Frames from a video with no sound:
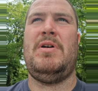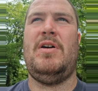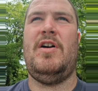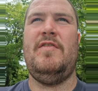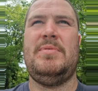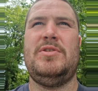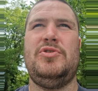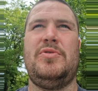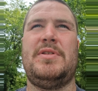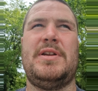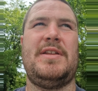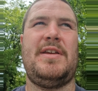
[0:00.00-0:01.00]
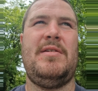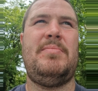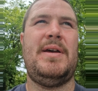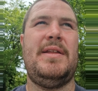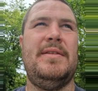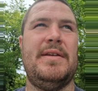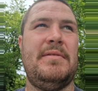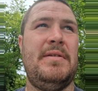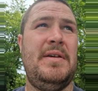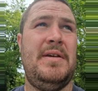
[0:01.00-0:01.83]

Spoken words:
I've been chucked in the deep end and